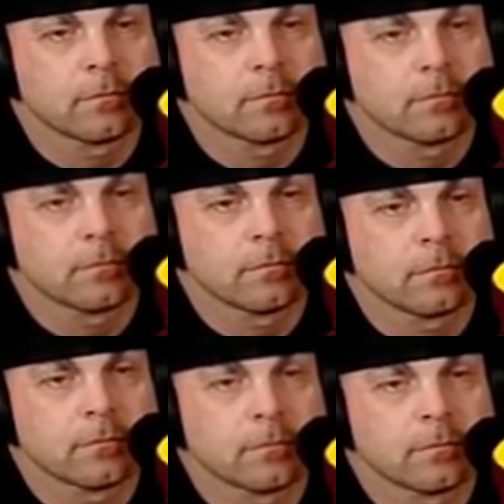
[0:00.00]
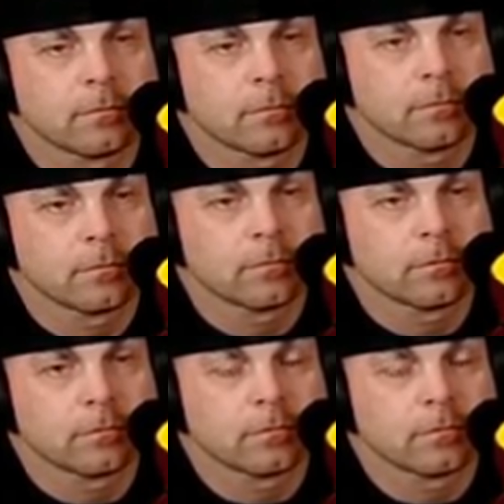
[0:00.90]

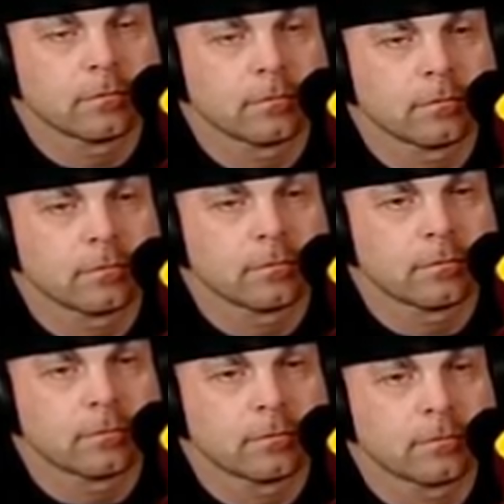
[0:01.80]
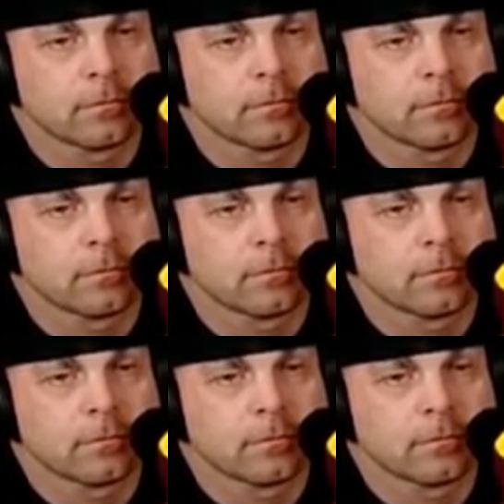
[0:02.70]
No words are spoken by the person on screen.